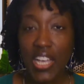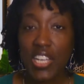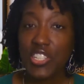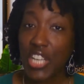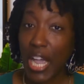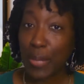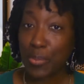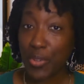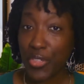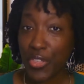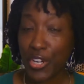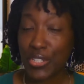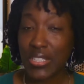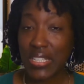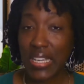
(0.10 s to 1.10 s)
Chapter
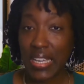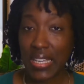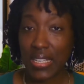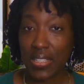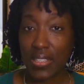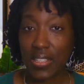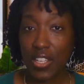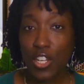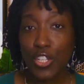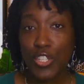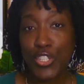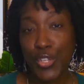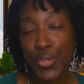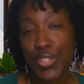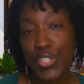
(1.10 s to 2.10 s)
13,
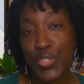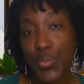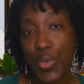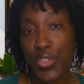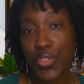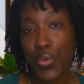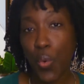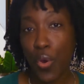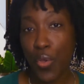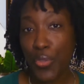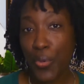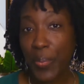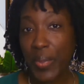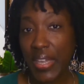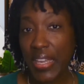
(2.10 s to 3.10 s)
Students with
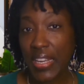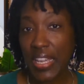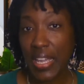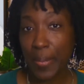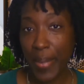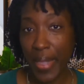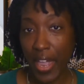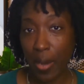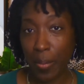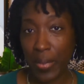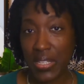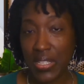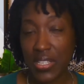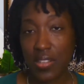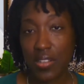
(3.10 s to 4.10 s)
Orthopedic
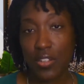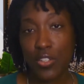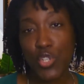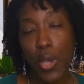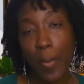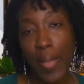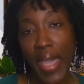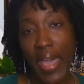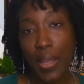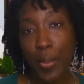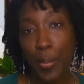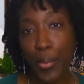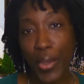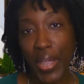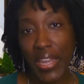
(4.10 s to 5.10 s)
Impairments, Traumatic
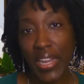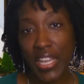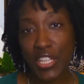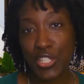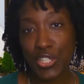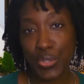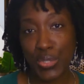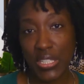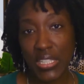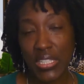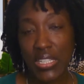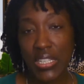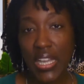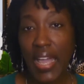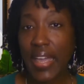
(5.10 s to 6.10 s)
Brain Injury,
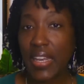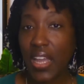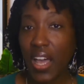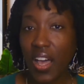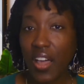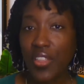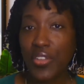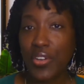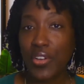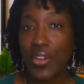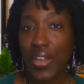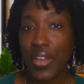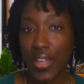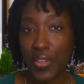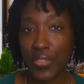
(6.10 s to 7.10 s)
and Other
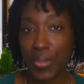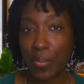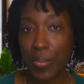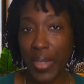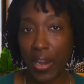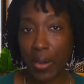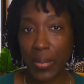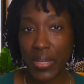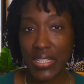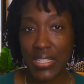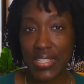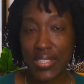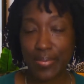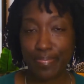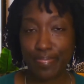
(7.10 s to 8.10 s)
Health
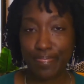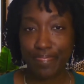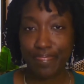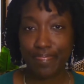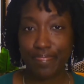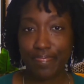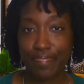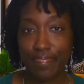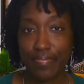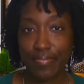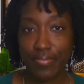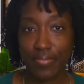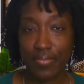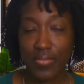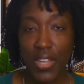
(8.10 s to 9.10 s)
Impairments.
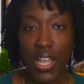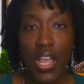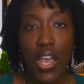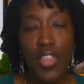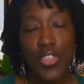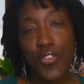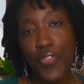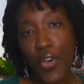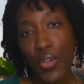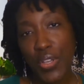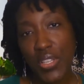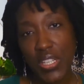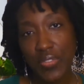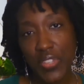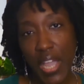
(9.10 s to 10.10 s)
The focus
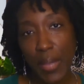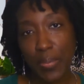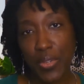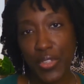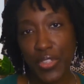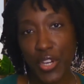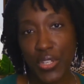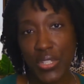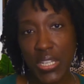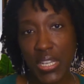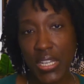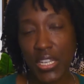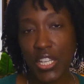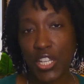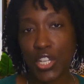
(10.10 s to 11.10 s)
of Chapter
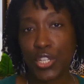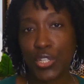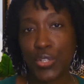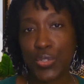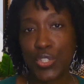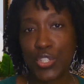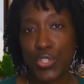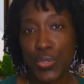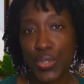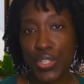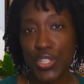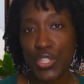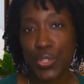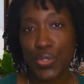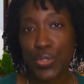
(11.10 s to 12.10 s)
13 includes
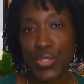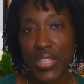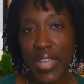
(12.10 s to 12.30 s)
students whose